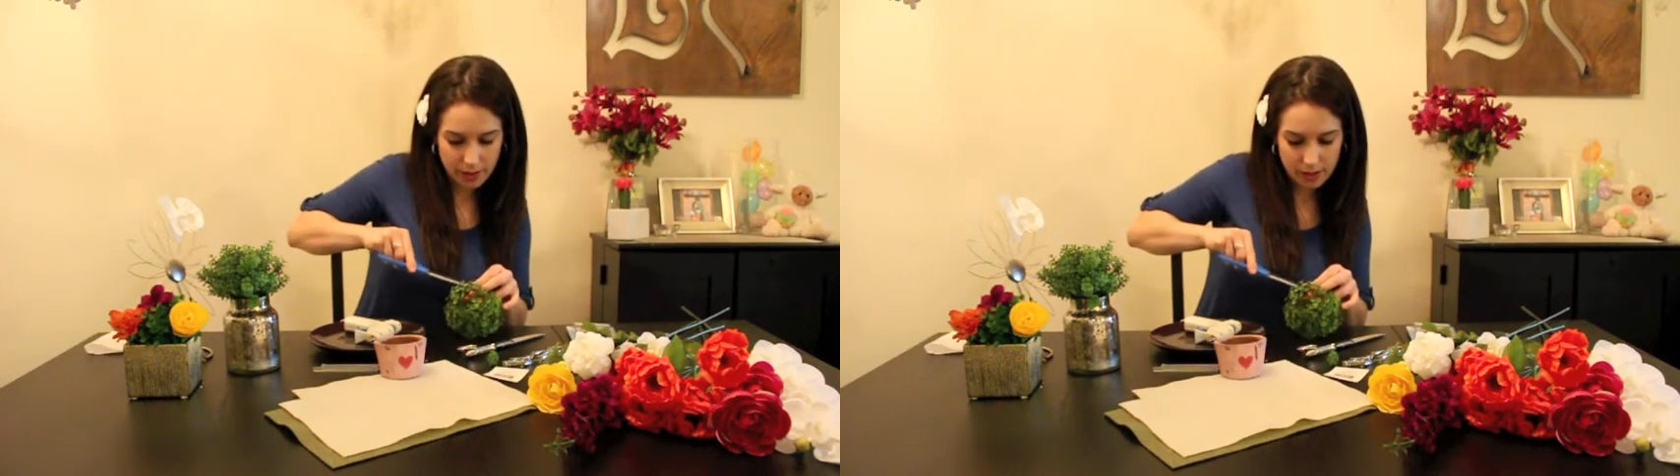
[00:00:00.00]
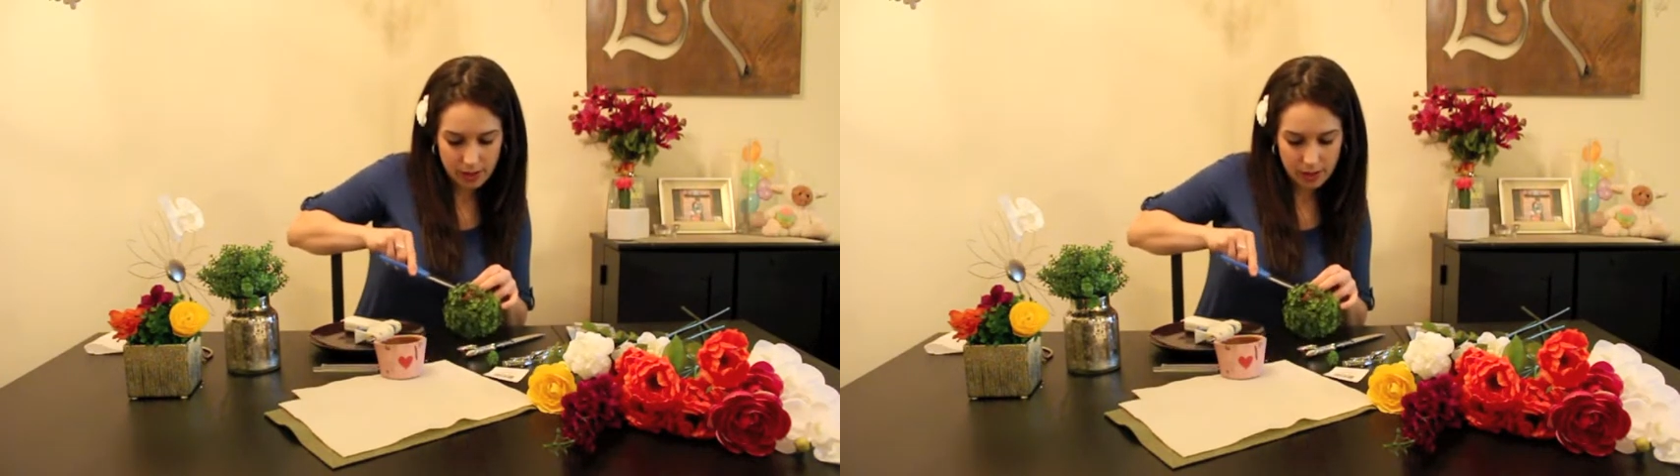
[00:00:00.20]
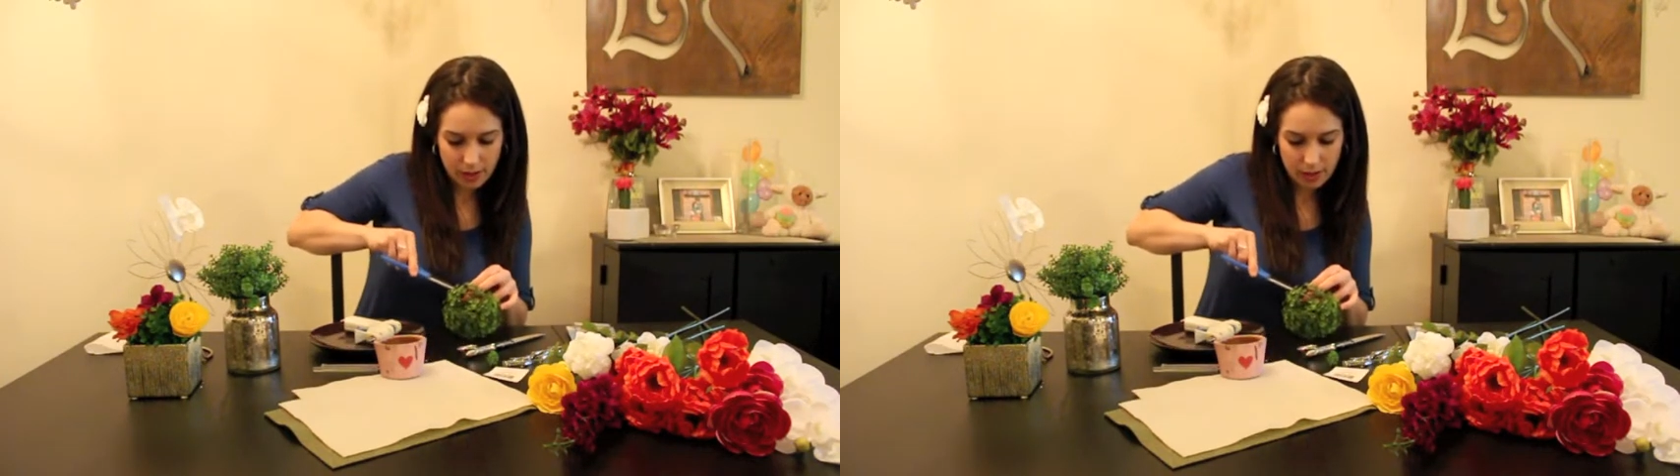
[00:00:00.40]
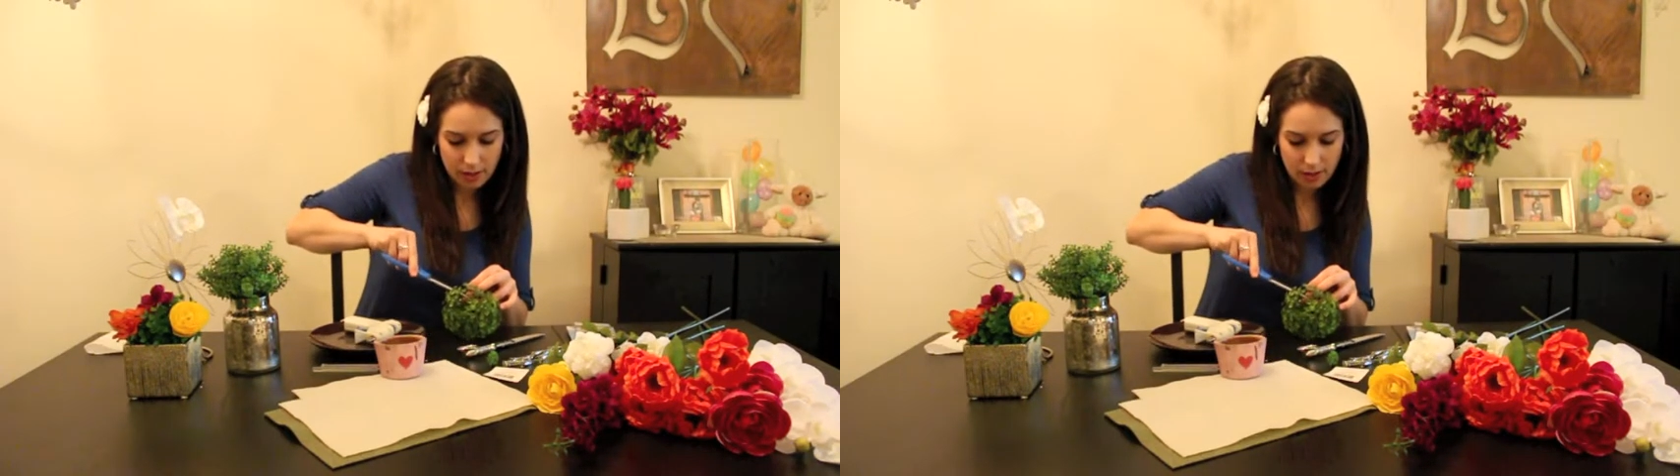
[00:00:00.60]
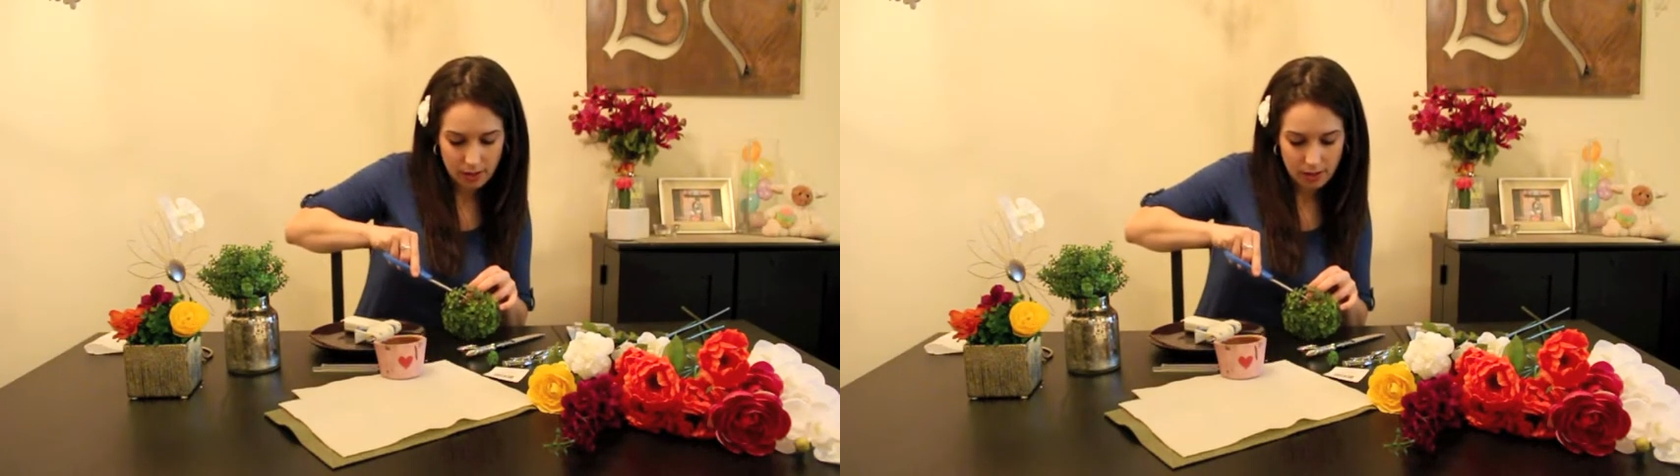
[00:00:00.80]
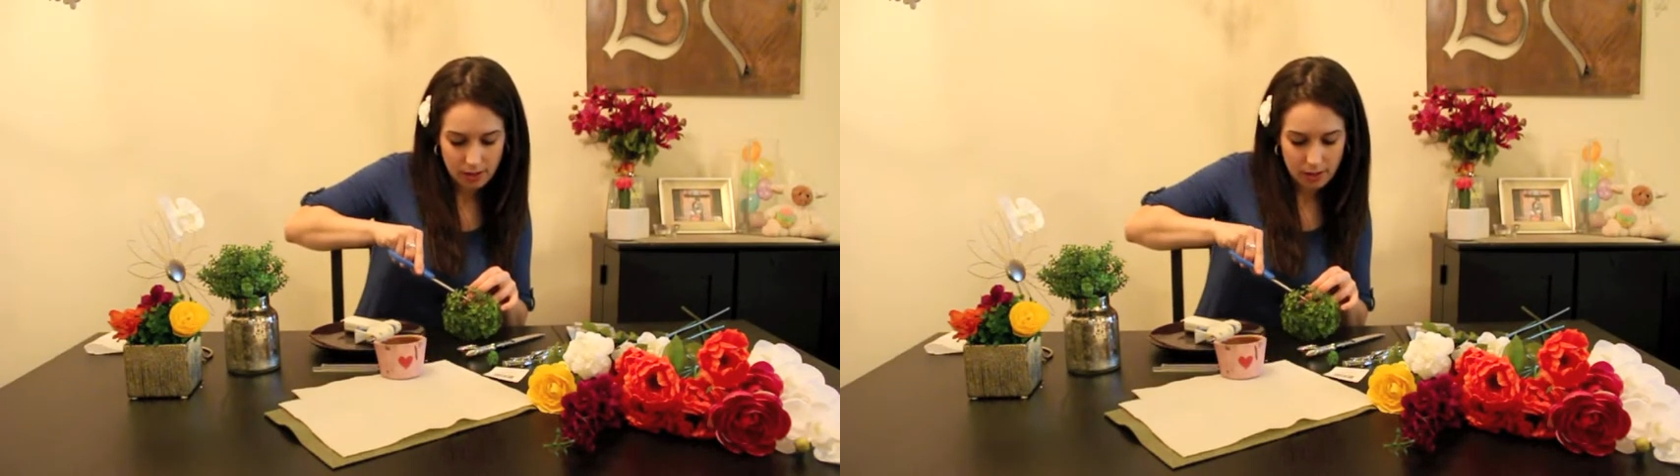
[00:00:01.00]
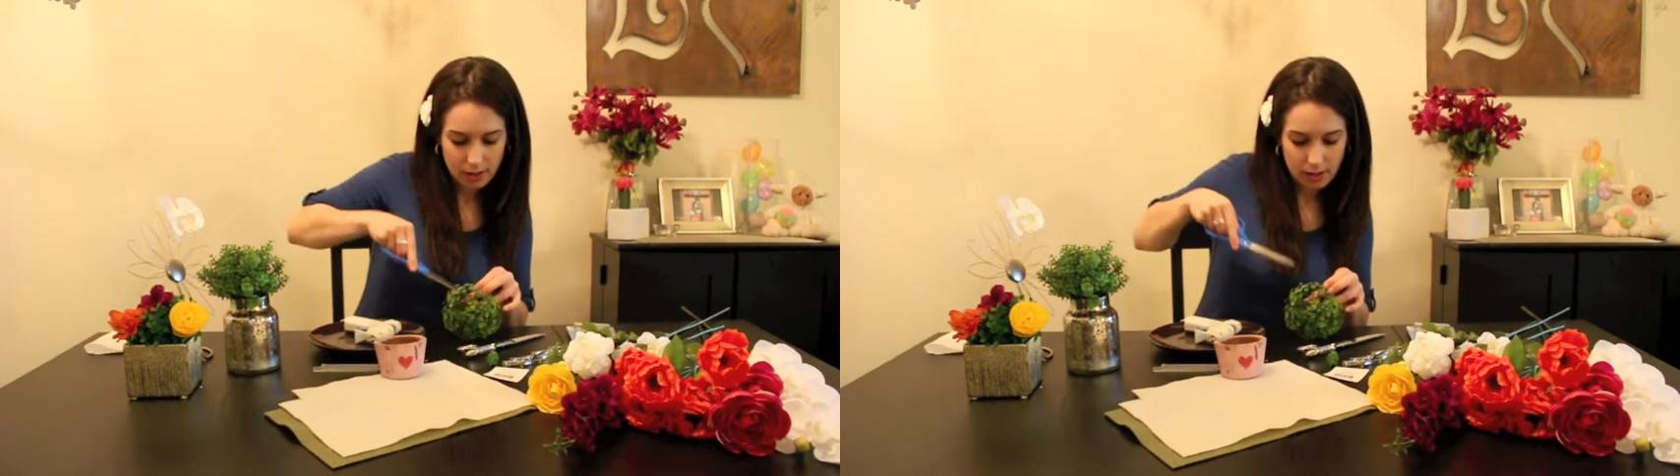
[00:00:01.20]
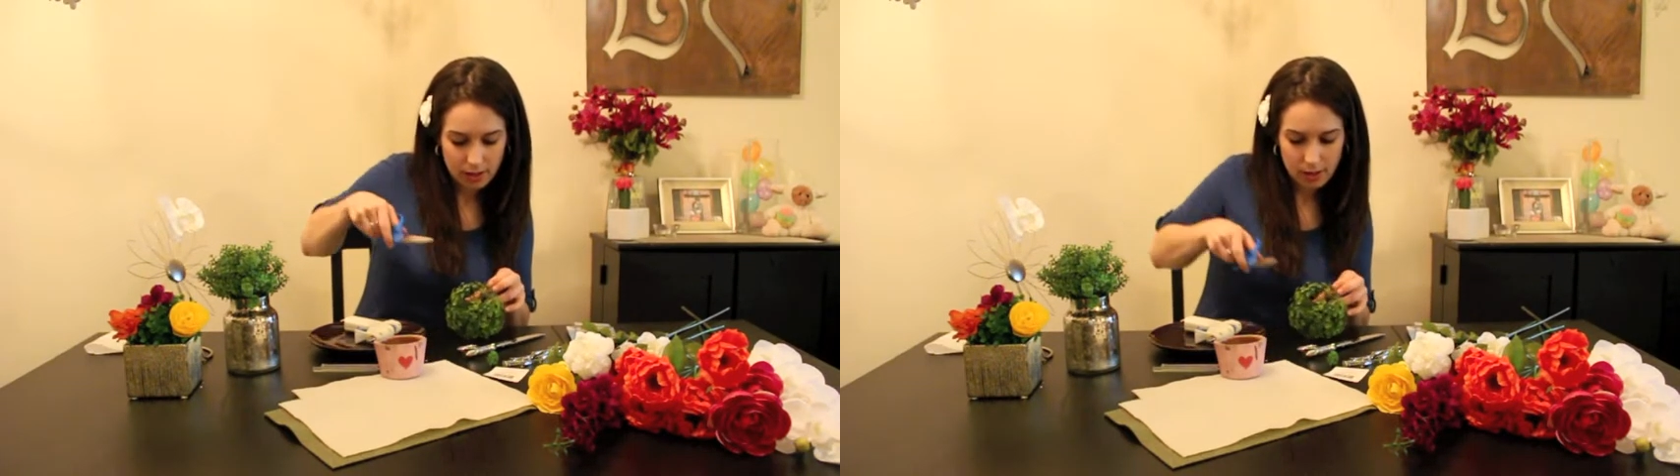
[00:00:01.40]
easily.
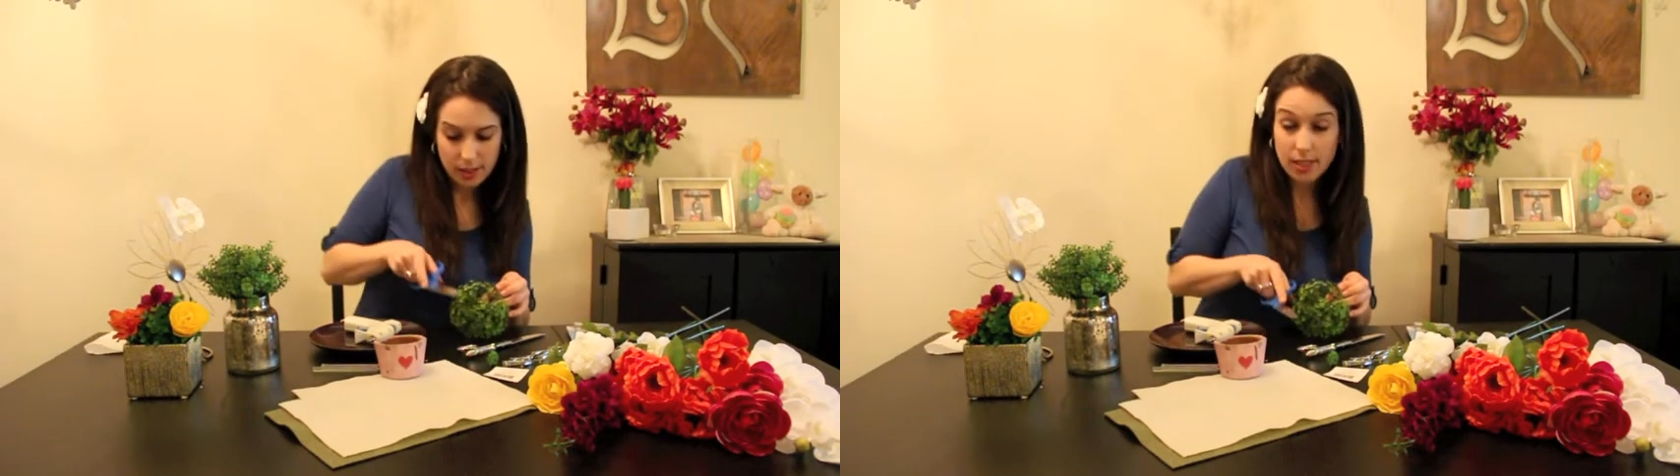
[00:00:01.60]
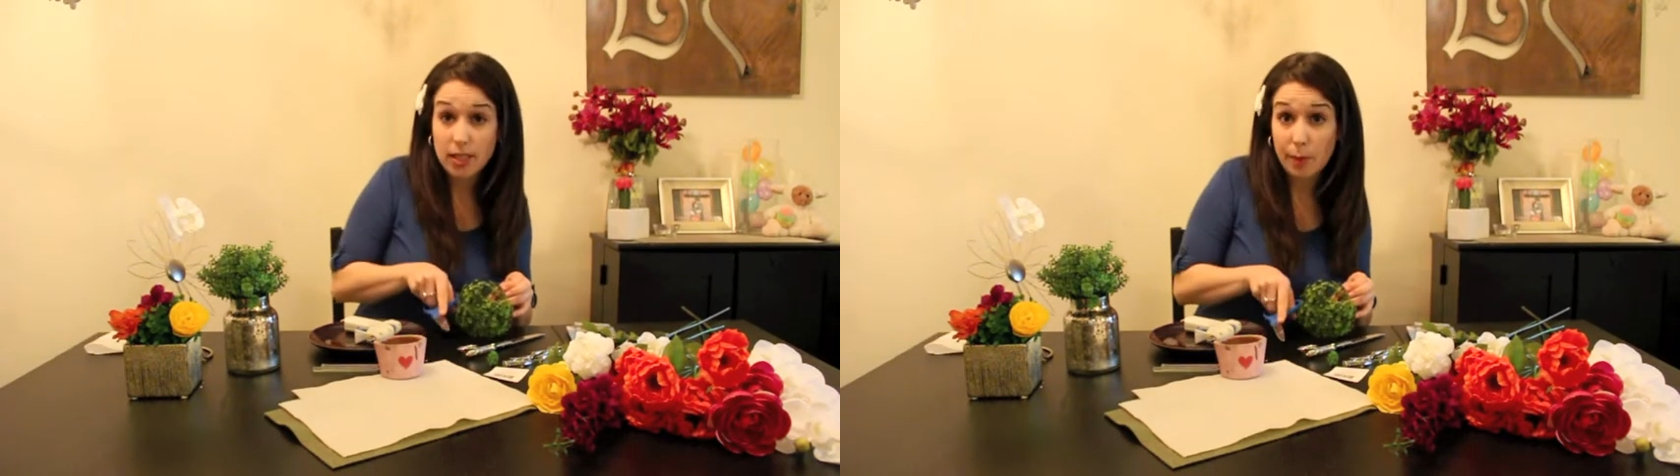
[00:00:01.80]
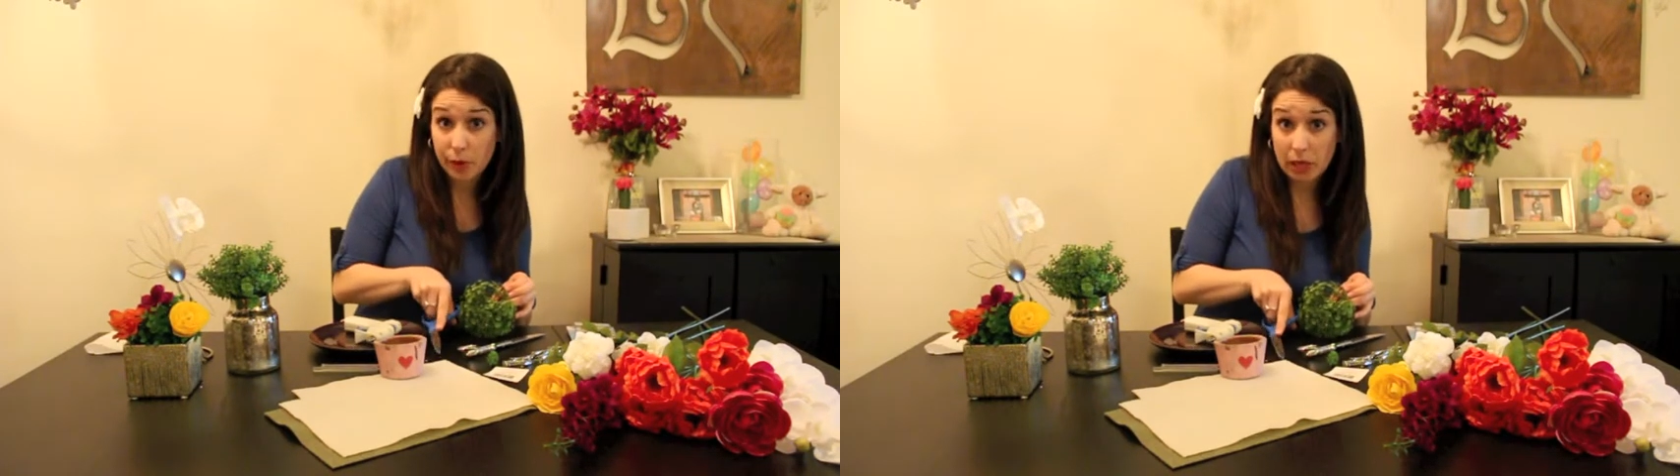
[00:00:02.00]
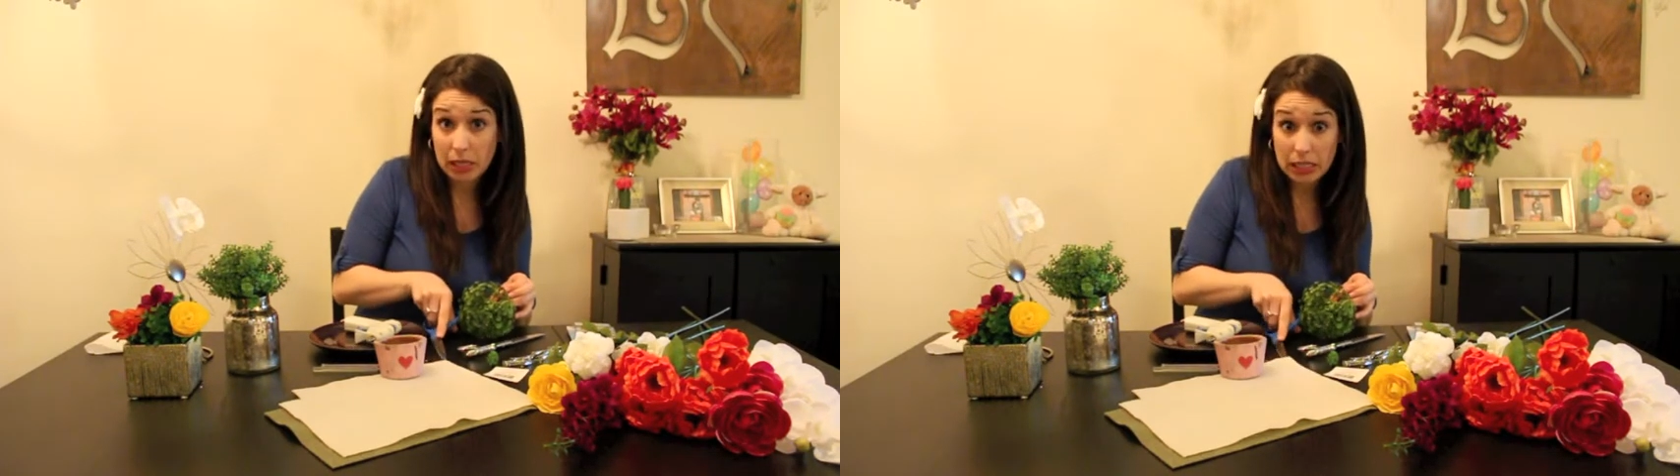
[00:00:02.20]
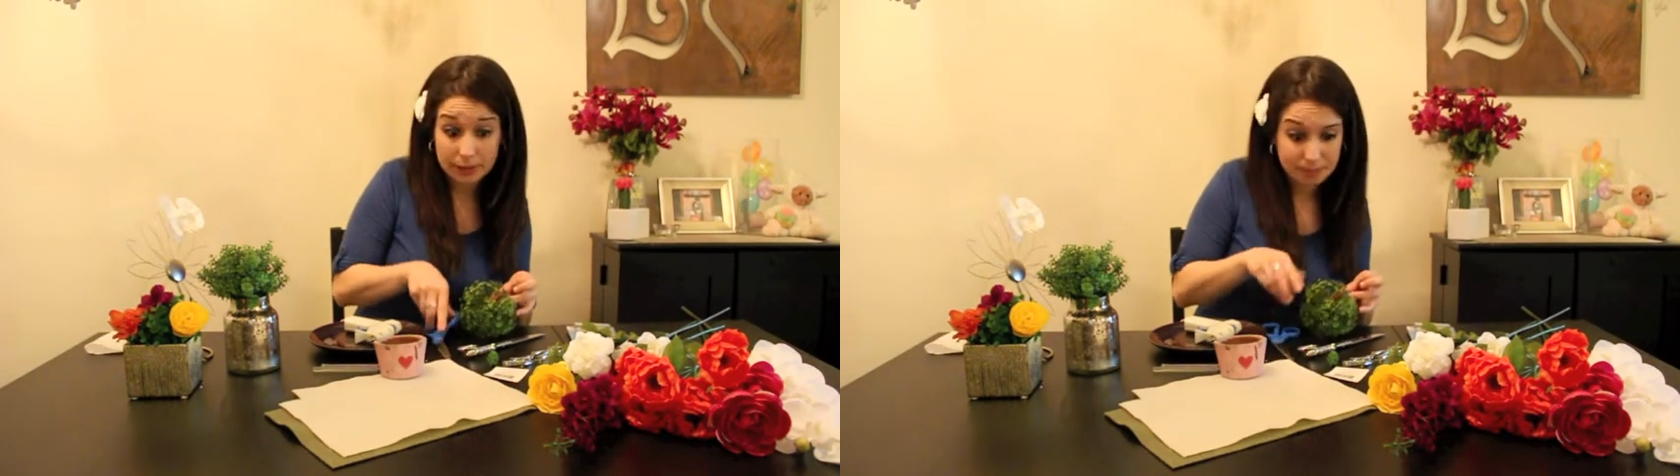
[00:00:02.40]
Let's double cut it.